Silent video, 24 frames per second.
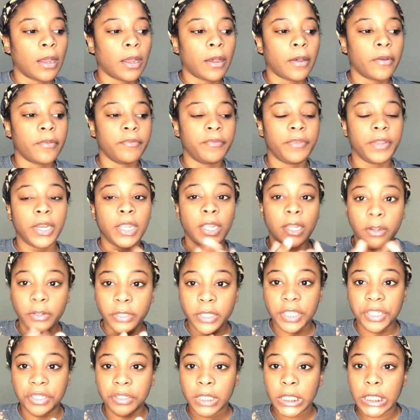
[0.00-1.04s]
video
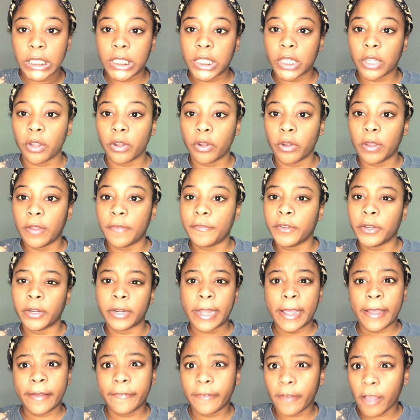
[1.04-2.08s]
series. So if you're
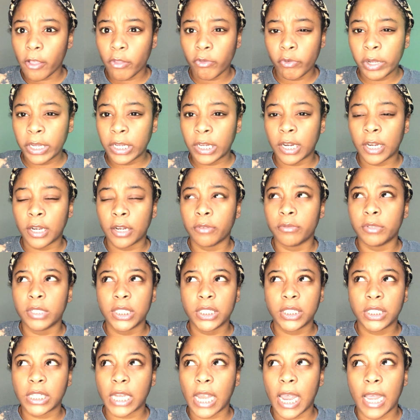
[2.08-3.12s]
not following her,
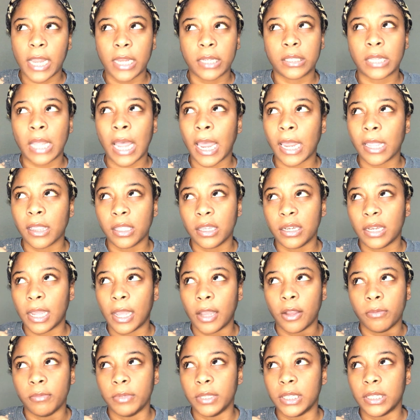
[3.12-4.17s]
which I highly
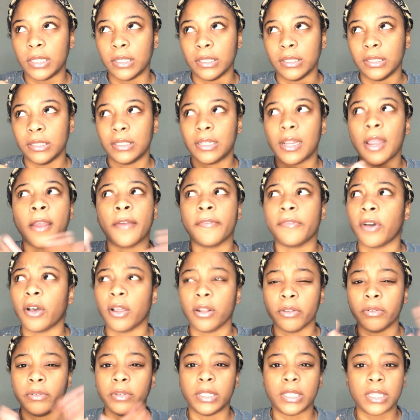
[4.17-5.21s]
doubt because her
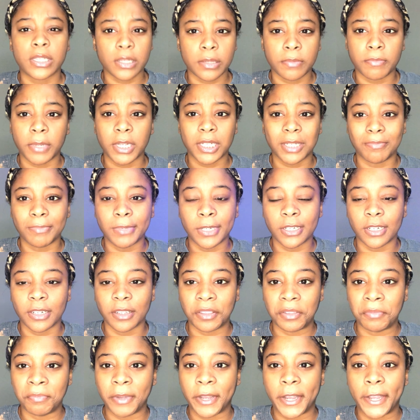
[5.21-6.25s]
following is much
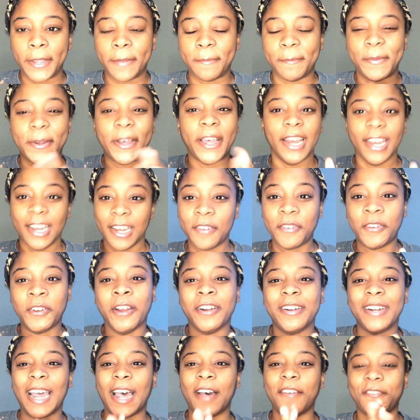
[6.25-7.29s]
bigger than mine, but if
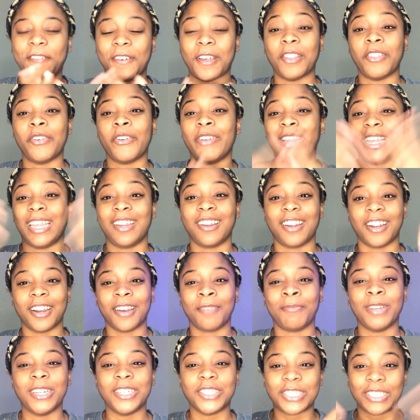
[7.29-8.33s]
you're not following
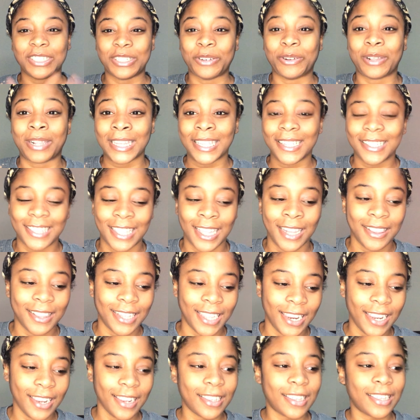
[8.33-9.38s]
her, make sure you click the
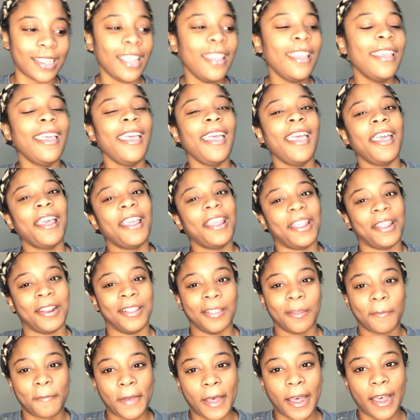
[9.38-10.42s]
link in
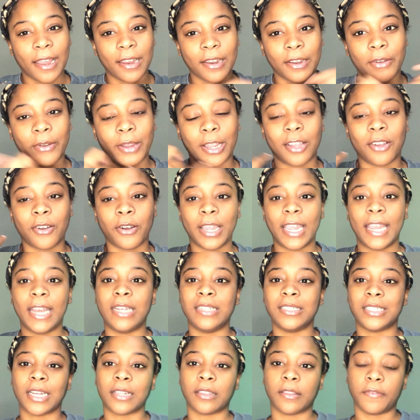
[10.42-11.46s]
the bio and go ahead
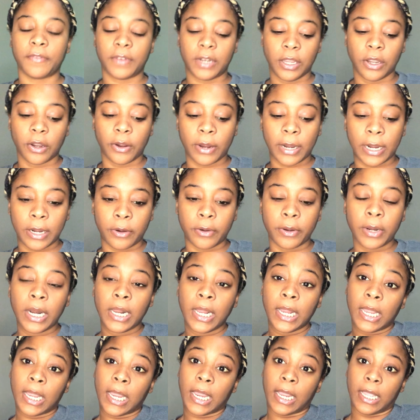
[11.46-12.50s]
and check the video out
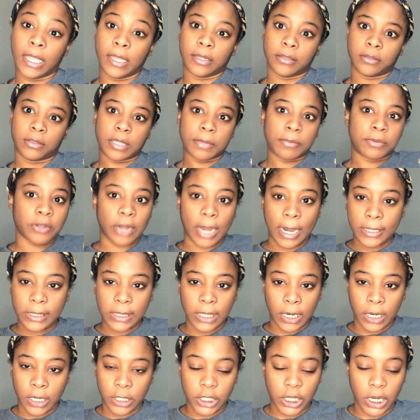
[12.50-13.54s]
and subscribe
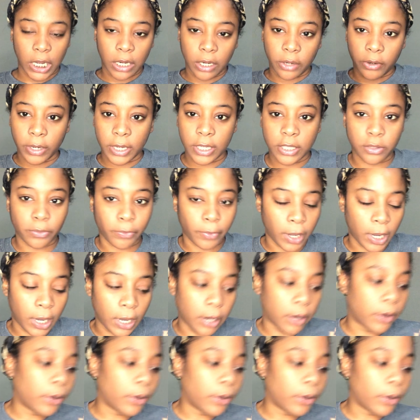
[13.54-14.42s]
to her channel as well.